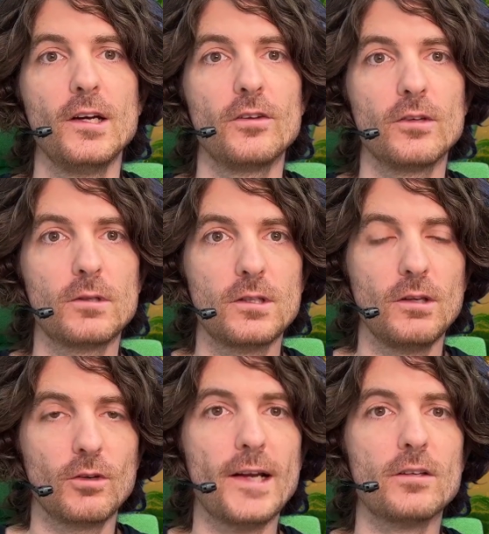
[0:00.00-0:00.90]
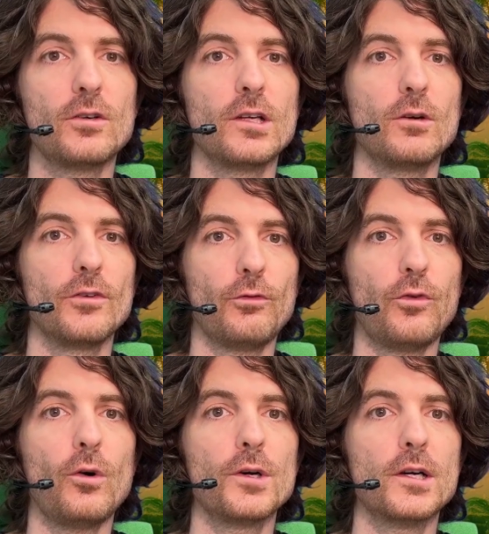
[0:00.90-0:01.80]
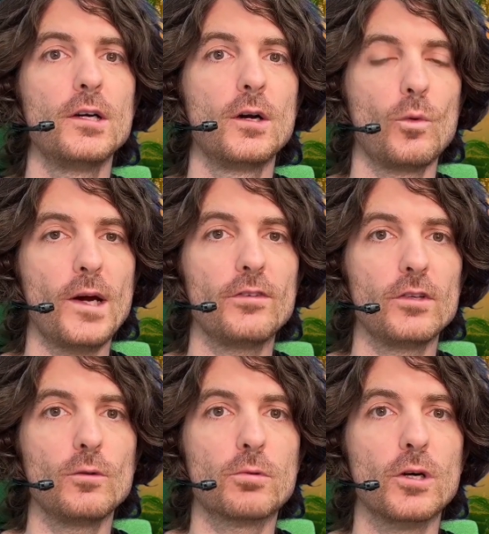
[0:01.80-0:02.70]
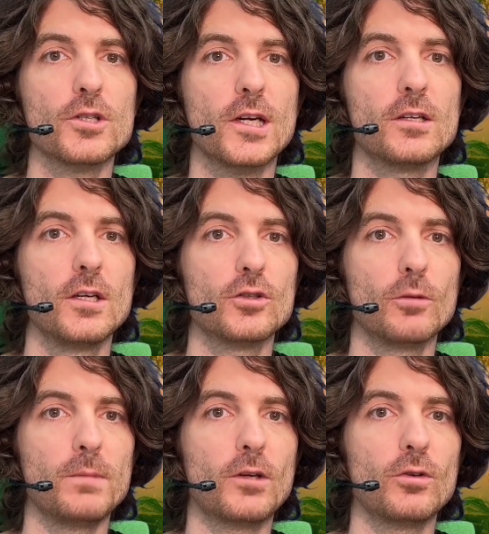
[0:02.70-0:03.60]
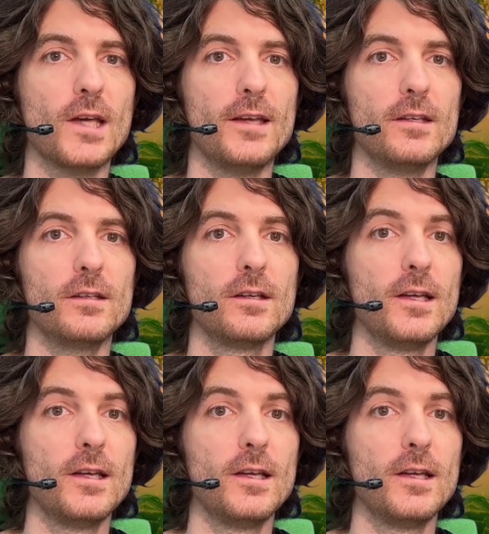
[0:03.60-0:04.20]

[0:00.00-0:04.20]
the directory or the folder where the new project should be created?